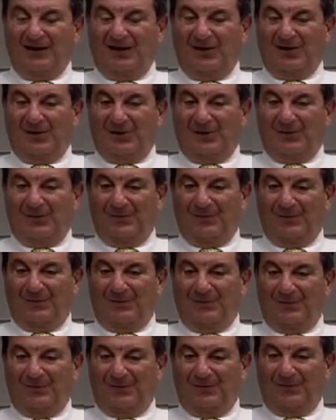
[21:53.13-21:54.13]
you know,
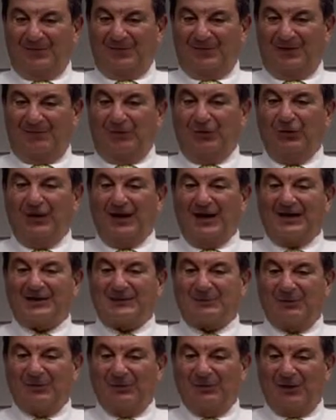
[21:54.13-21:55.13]
if you had
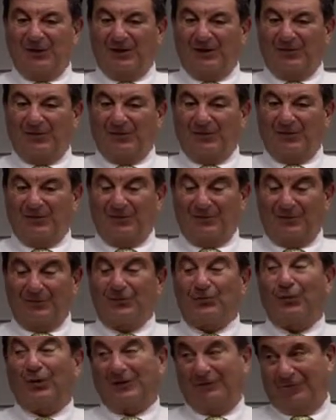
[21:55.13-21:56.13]
asked me when I was
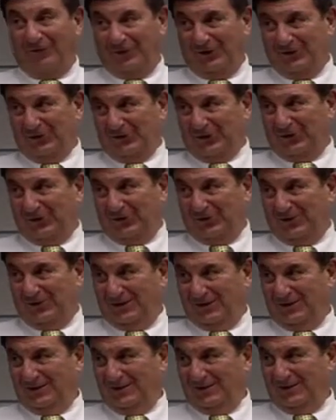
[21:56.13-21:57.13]
24 years old
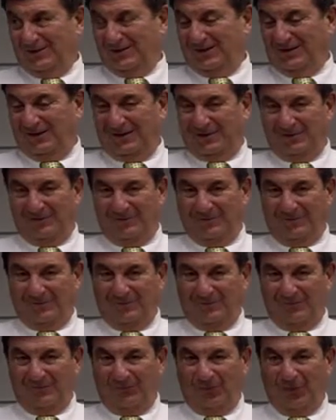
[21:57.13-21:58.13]
um,
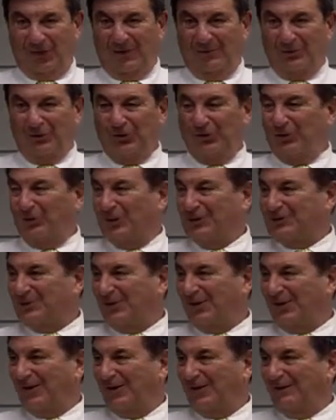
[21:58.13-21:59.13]
what I'd be doing the rest of my
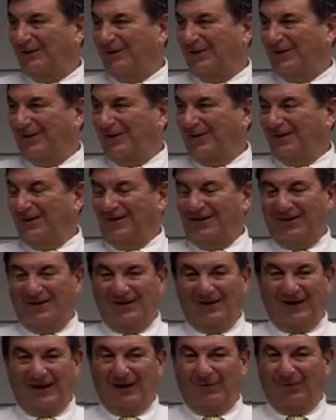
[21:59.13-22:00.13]
life,
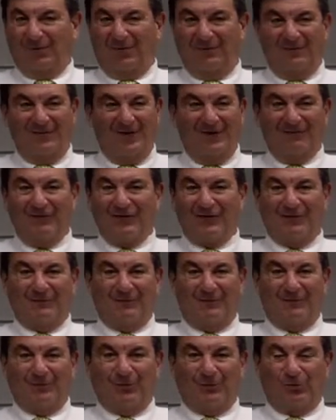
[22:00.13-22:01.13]
I would have never come
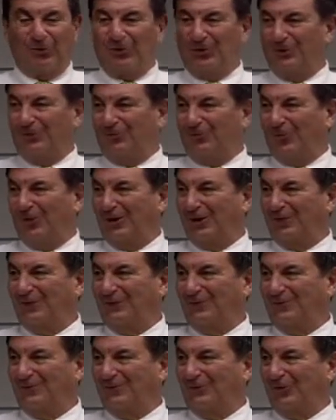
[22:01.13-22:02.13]
up with the word running,
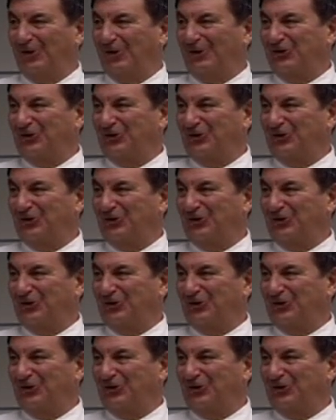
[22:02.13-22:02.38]
running a